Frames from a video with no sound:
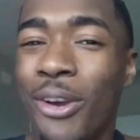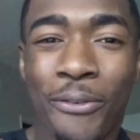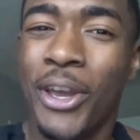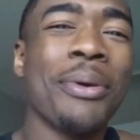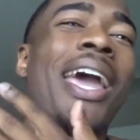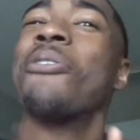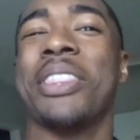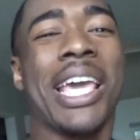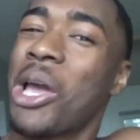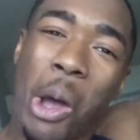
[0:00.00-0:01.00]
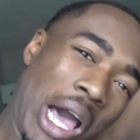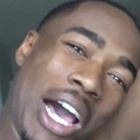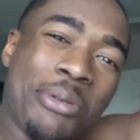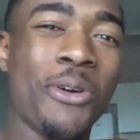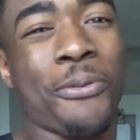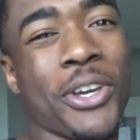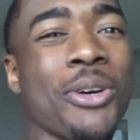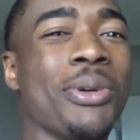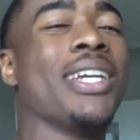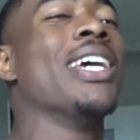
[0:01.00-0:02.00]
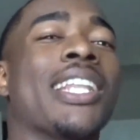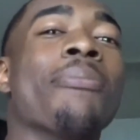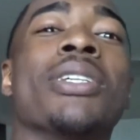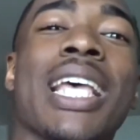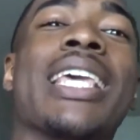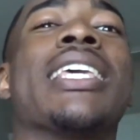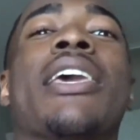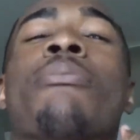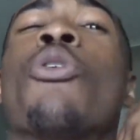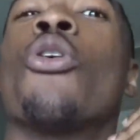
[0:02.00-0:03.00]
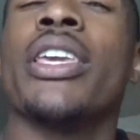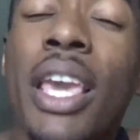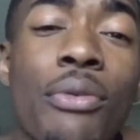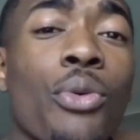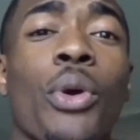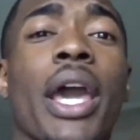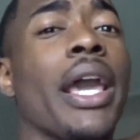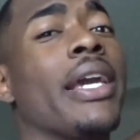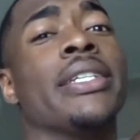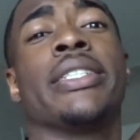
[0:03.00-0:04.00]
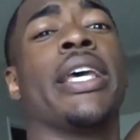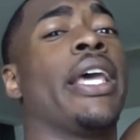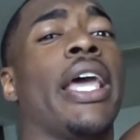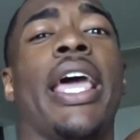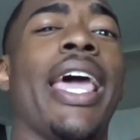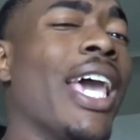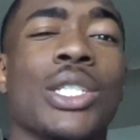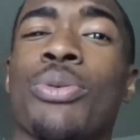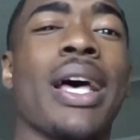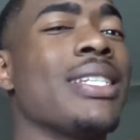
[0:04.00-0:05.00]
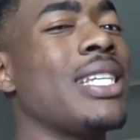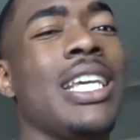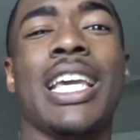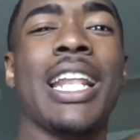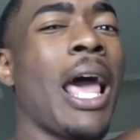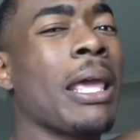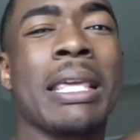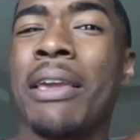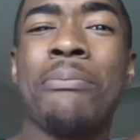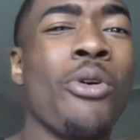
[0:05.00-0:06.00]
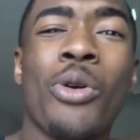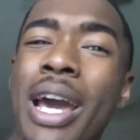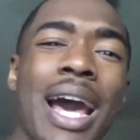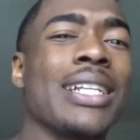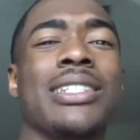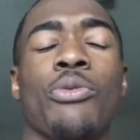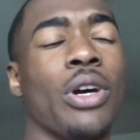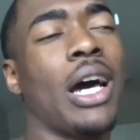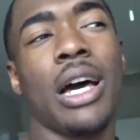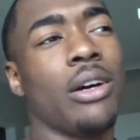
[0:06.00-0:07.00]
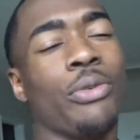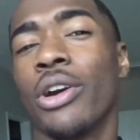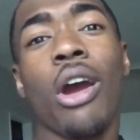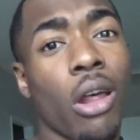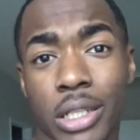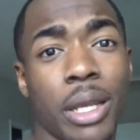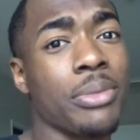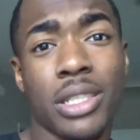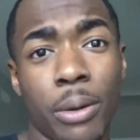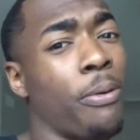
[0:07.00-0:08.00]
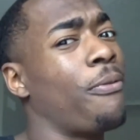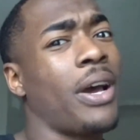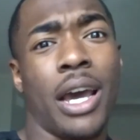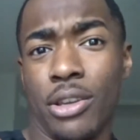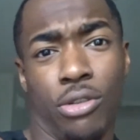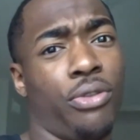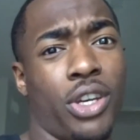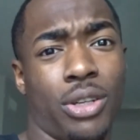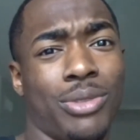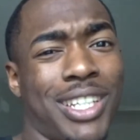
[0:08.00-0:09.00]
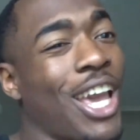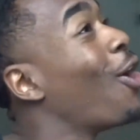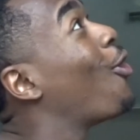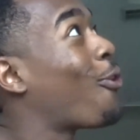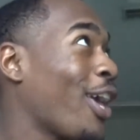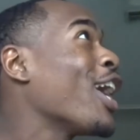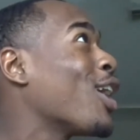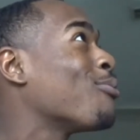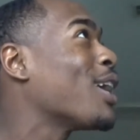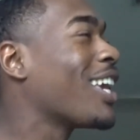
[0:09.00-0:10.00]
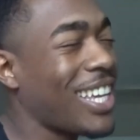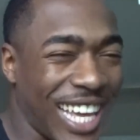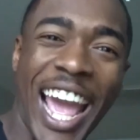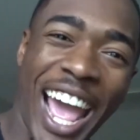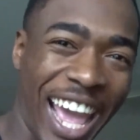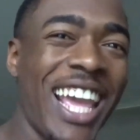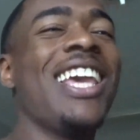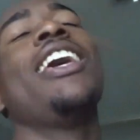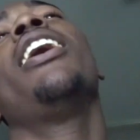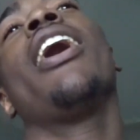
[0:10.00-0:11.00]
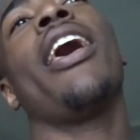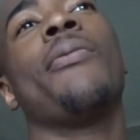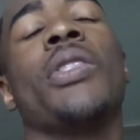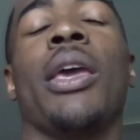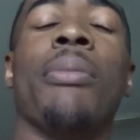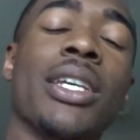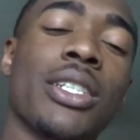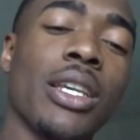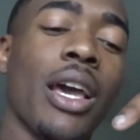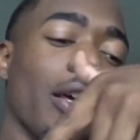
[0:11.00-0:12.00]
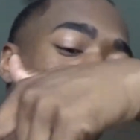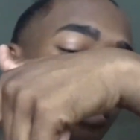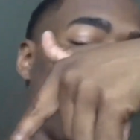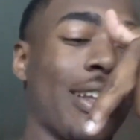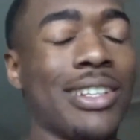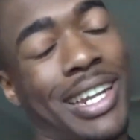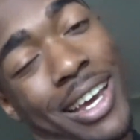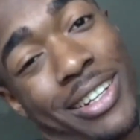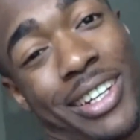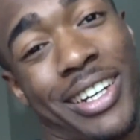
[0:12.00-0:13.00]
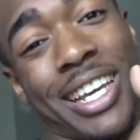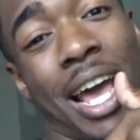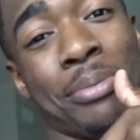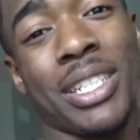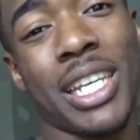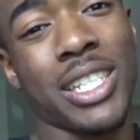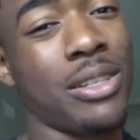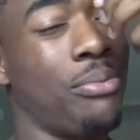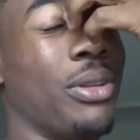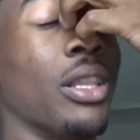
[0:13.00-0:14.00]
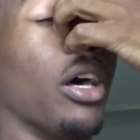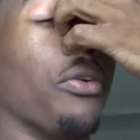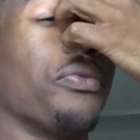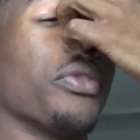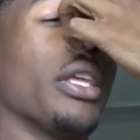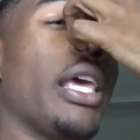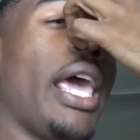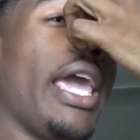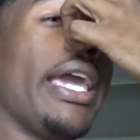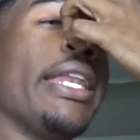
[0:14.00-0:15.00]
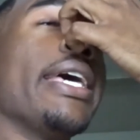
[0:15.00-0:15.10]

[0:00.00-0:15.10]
You feel me? Everything go up, you feel me? That means I can get more giveaways. XYZ, and I give more content. Well, regardless, I'm still provide. You feel me? You feel me? And make sure y'all interact down there in the comment section below. And